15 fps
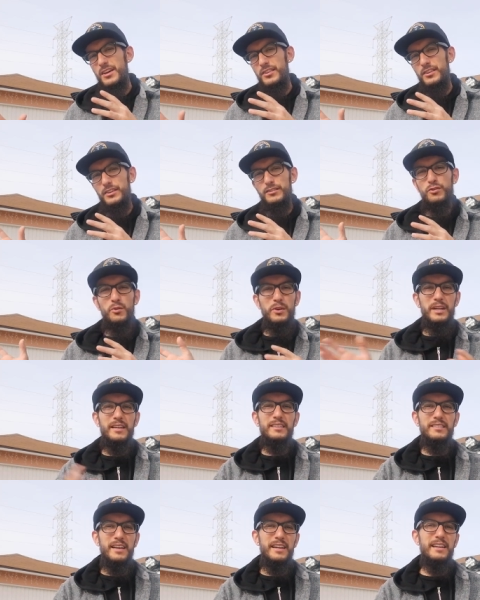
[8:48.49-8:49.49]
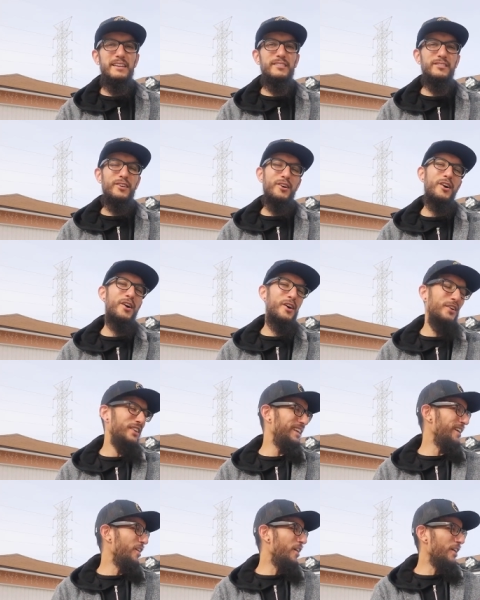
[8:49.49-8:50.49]
the tuning settings on
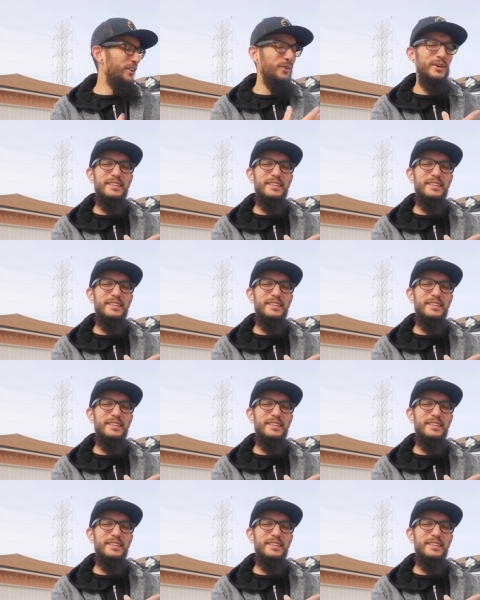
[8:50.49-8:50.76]
the audio